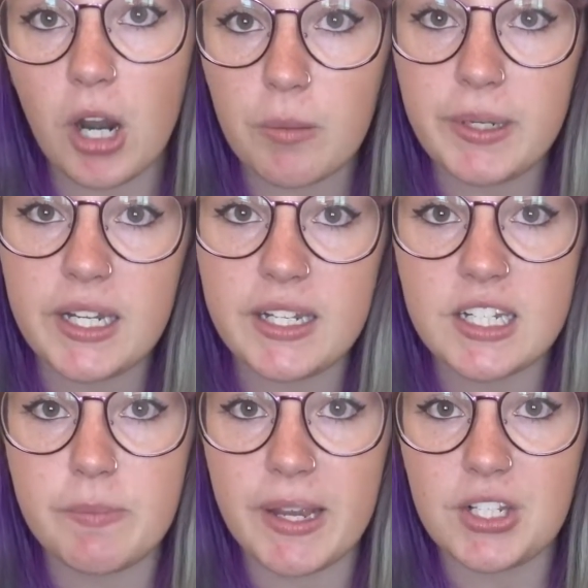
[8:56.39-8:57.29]
RPE
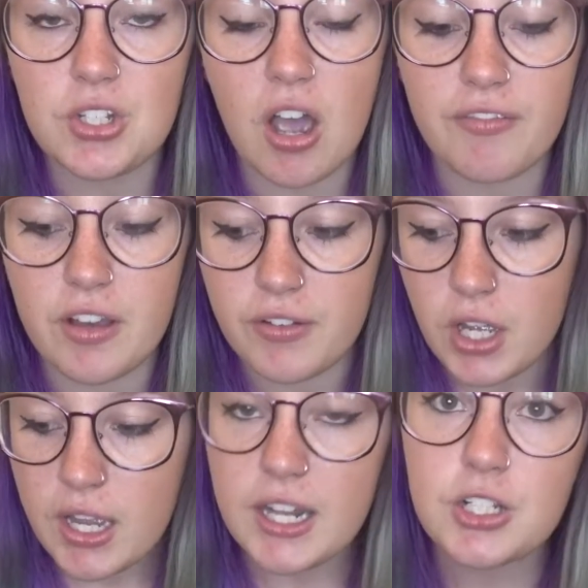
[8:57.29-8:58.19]
is based off of,
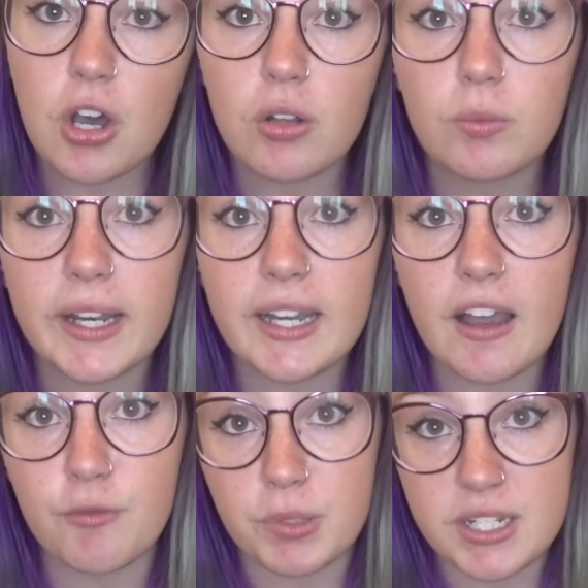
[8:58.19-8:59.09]
it's called rate
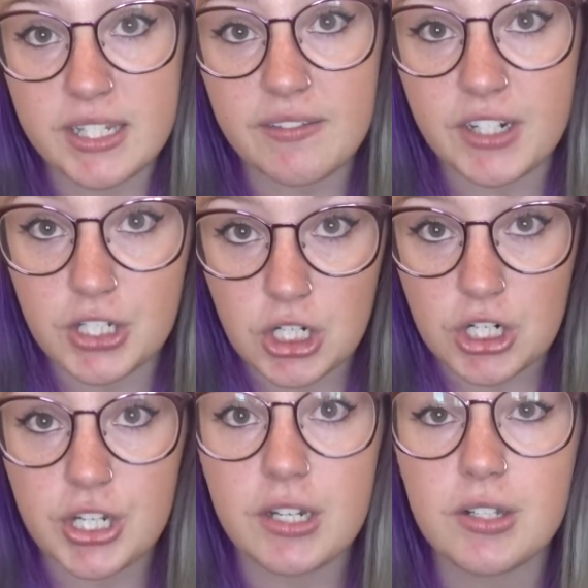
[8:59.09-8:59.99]
of perceived
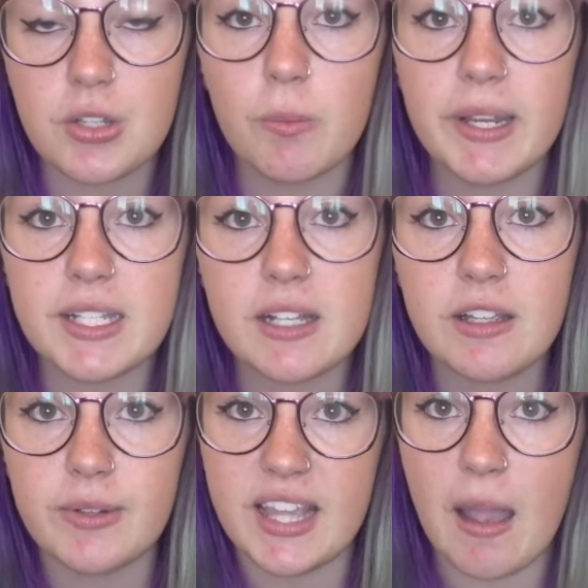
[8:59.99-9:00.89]
exertion. So
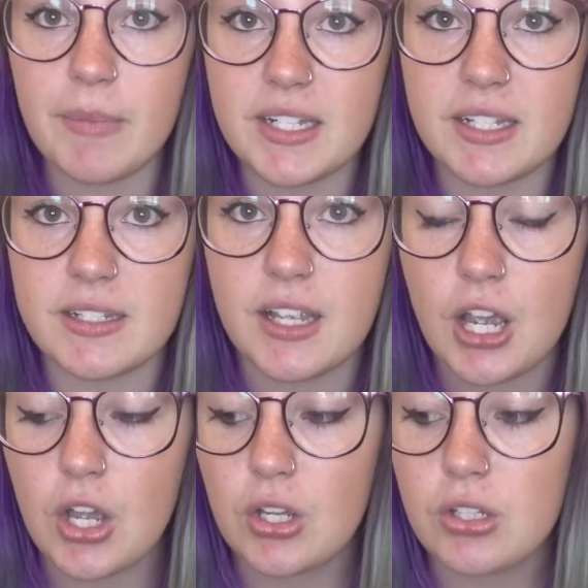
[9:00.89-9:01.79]
basically what that means is
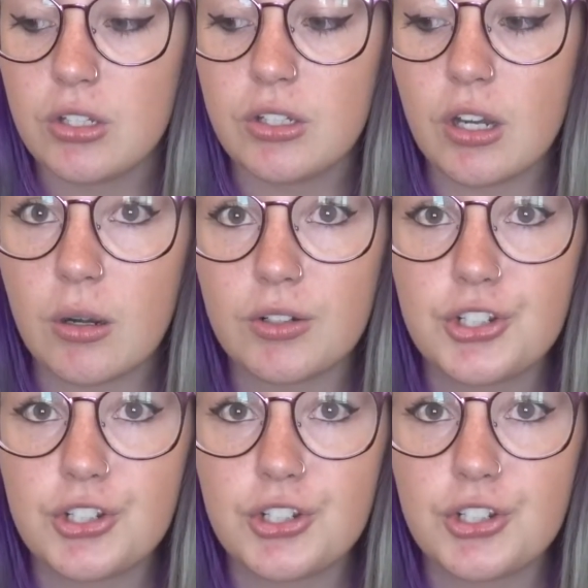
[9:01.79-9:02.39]
you're